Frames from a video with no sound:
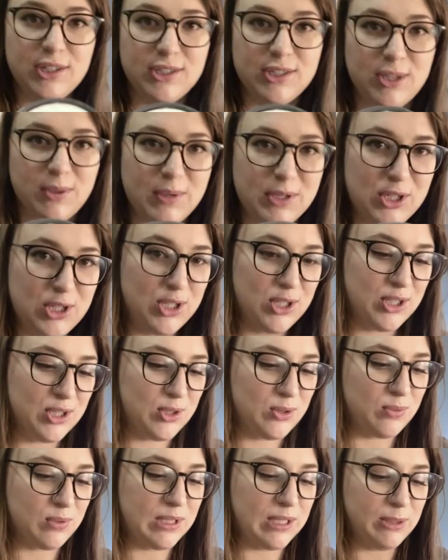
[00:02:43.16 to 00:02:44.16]
So it's just
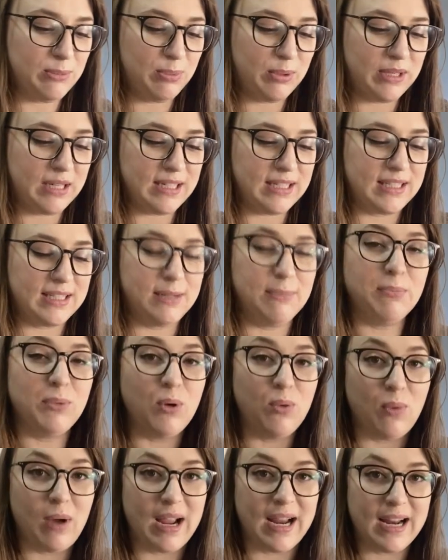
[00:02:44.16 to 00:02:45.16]
this really pretty
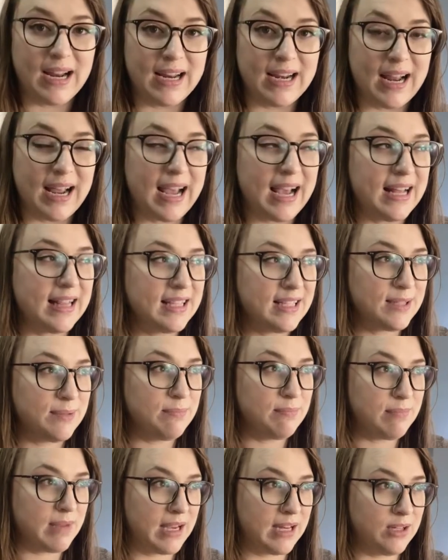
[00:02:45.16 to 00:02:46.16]
simple white, and I had this
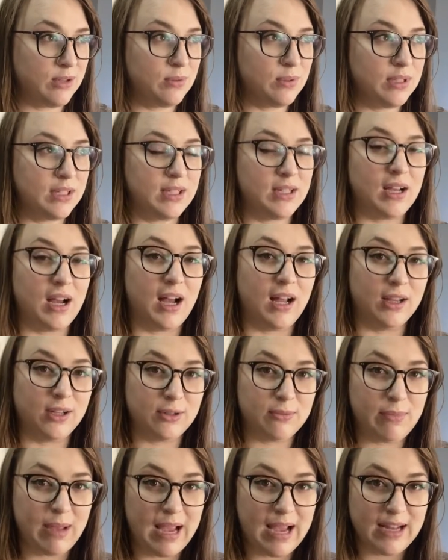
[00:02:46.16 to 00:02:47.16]
manually
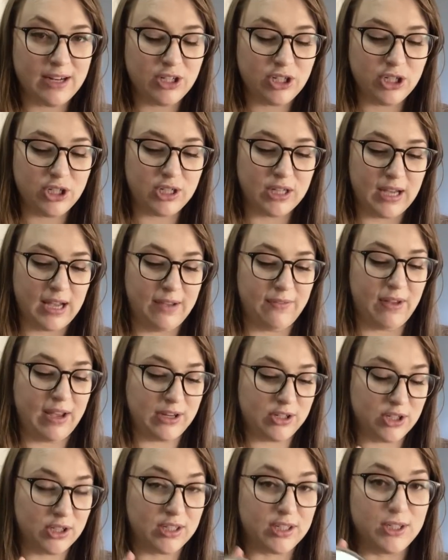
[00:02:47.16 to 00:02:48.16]
color matched. I've
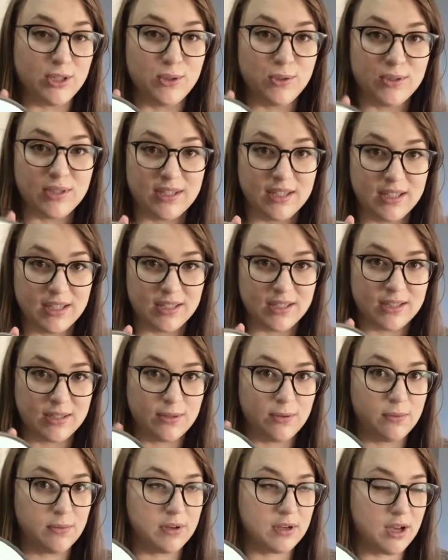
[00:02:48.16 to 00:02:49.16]
actually used
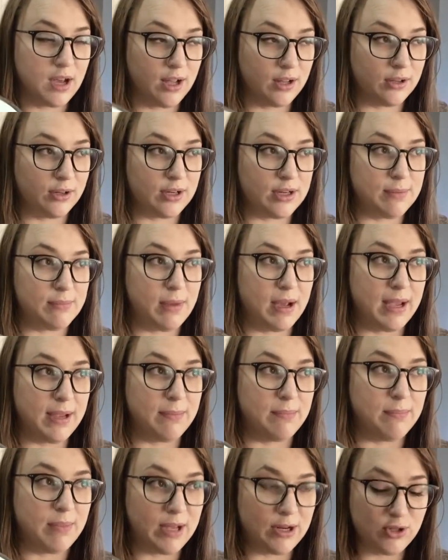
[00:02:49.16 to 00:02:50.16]
this color in my
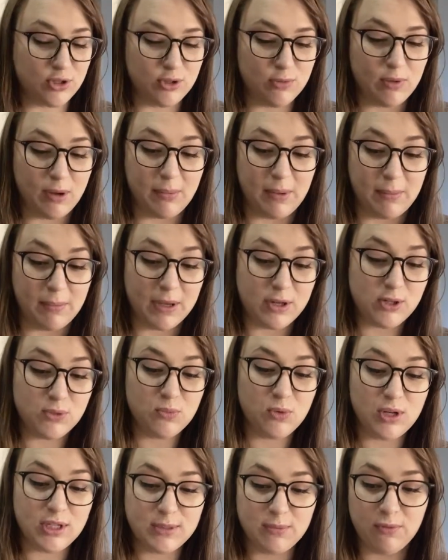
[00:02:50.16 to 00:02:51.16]
bedroom, on my
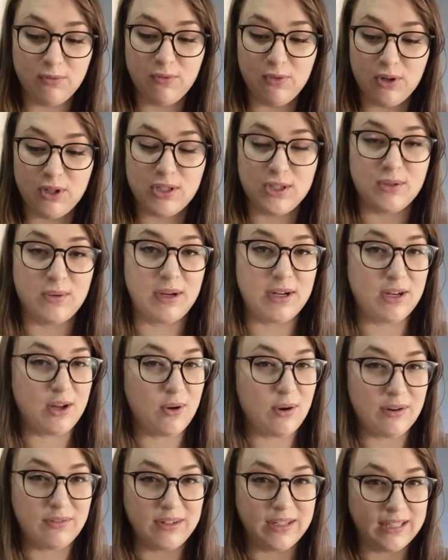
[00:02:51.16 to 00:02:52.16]
bedroom walls before, so I
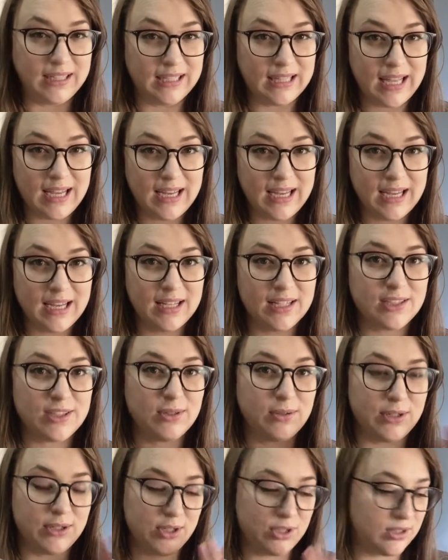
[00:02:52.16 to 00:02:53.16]
know I really like it,
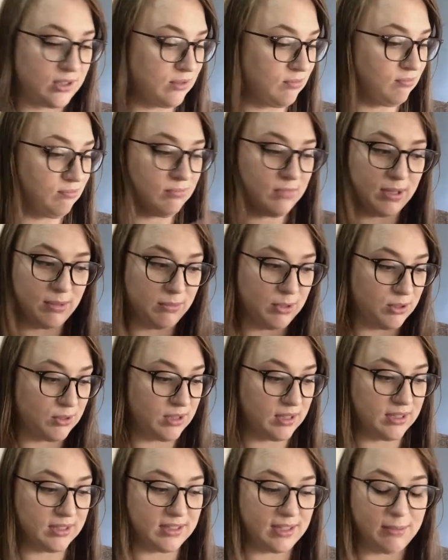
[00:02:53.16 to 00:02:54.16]
so I just am
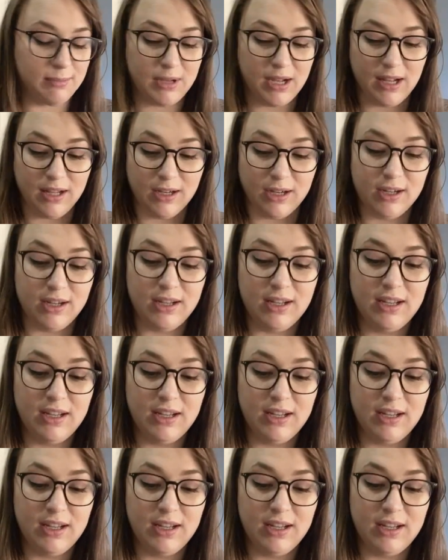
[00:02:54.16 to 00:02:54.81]
using the same color.